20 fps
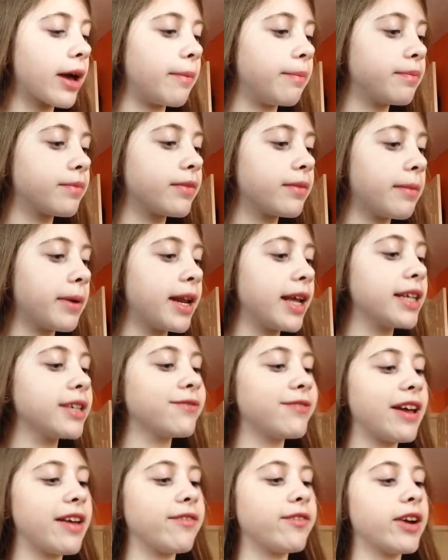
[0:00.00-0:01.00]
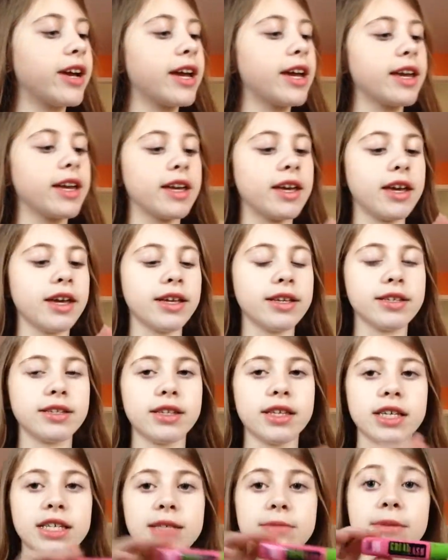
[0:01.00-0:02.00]
Okay, my next favorite is
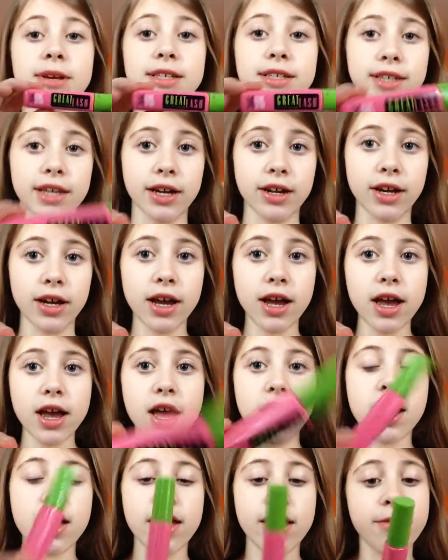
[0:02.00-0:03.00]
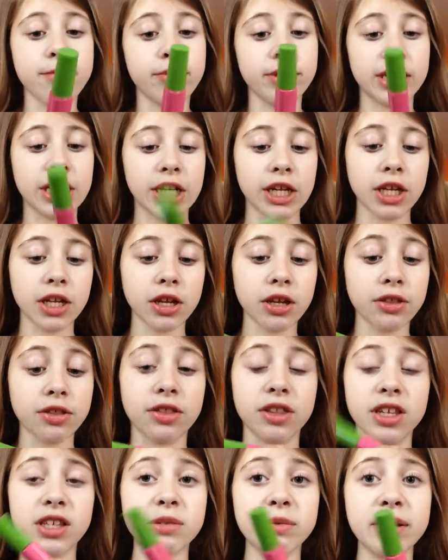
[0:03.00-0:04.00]
this mascara. In particular,
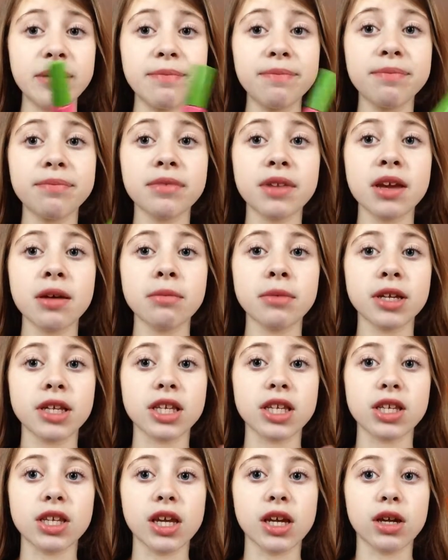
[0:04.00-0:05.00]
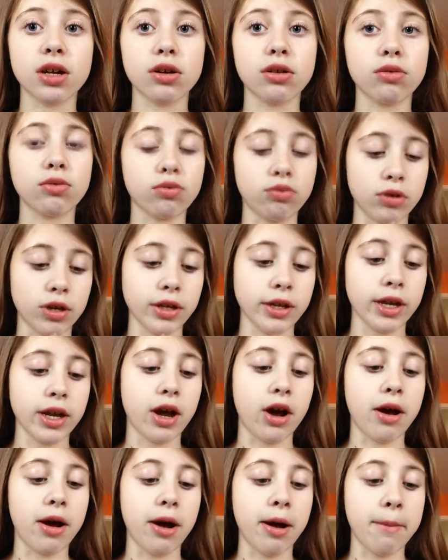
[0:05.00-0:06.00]
this one, because it's like really
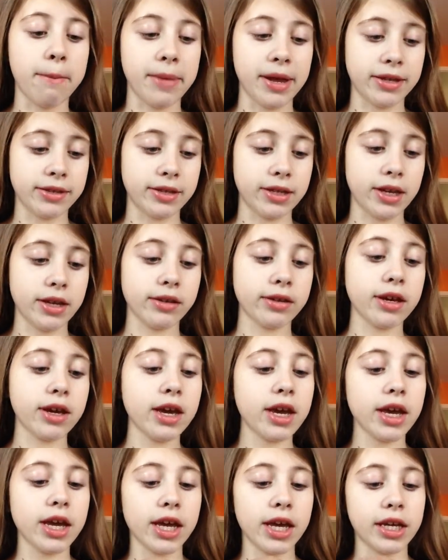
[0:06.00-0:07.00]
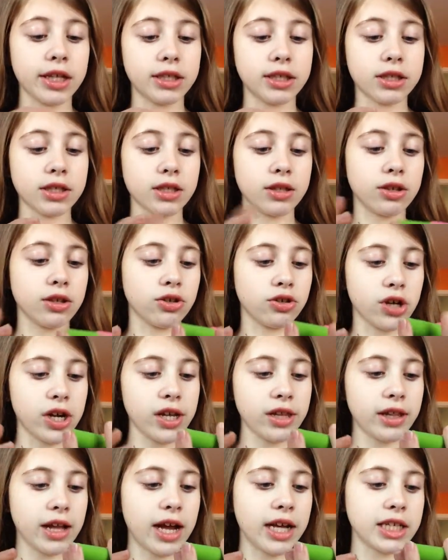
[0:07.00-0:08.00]
amazing. It's the
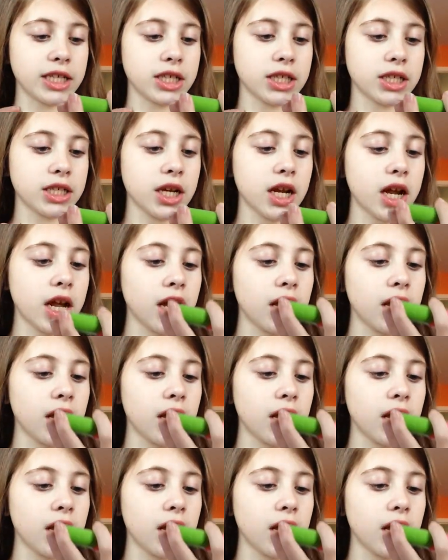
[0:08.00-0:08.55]
Great Lash